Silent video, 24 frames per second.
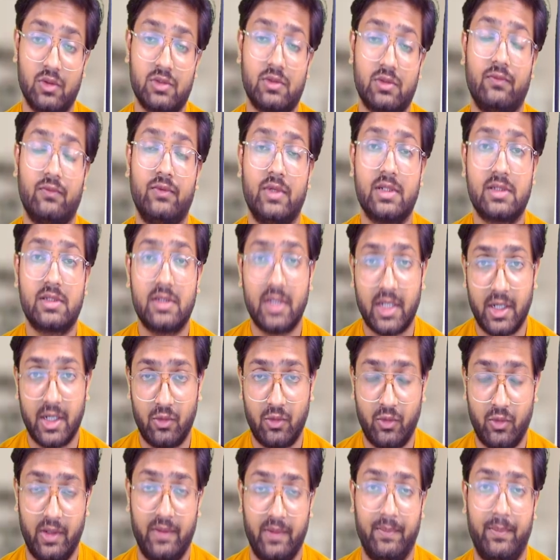of this negative
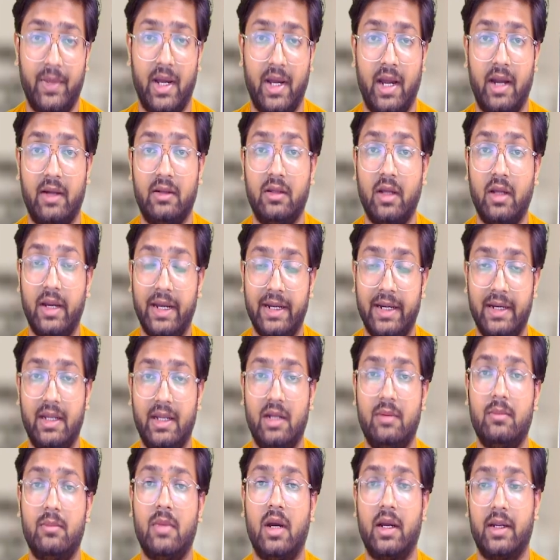impact, the
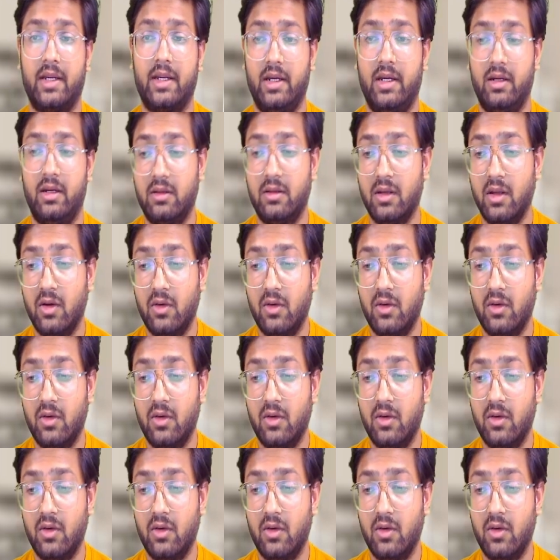Indian market